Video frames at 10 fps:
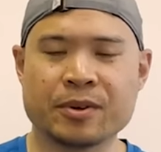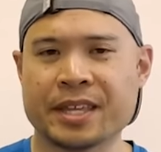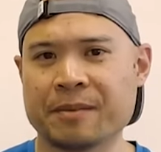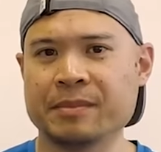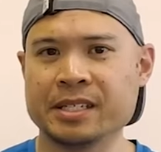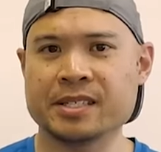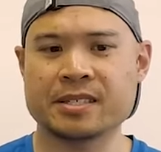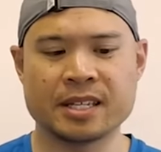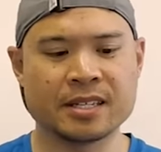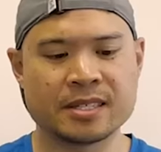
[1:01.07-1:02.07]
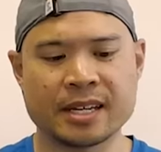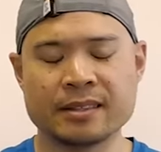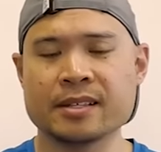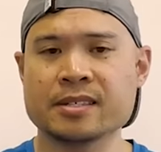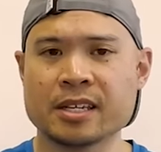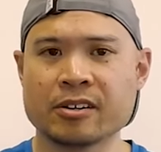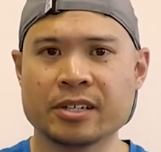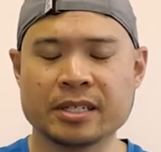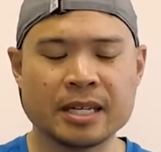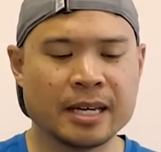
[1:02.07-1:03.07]
what that means is they designed this
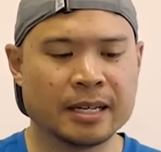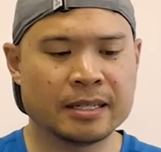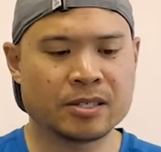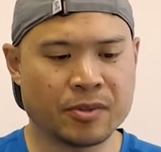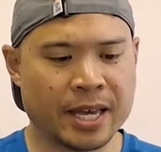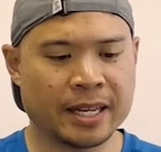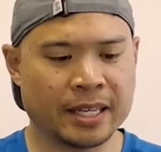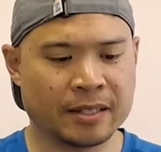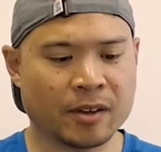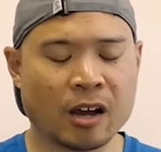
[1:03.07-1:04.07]
area so that it